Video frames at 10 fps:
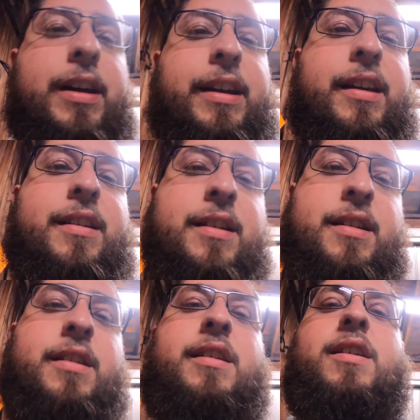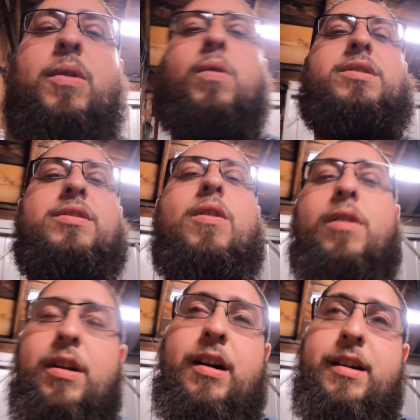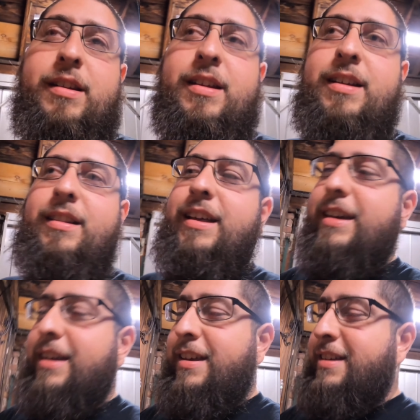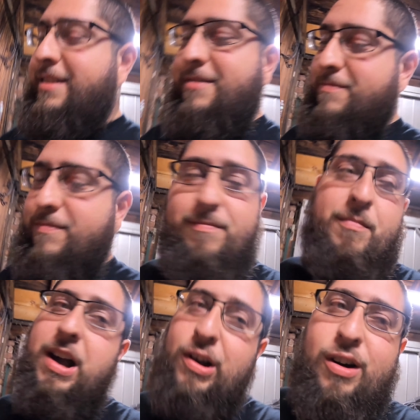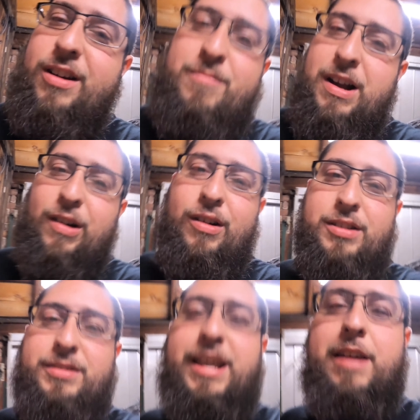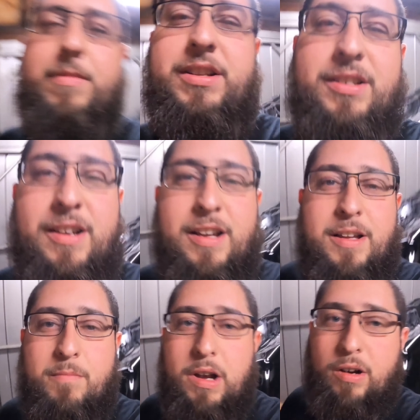like what's going on. Like my car, my car is damaged. My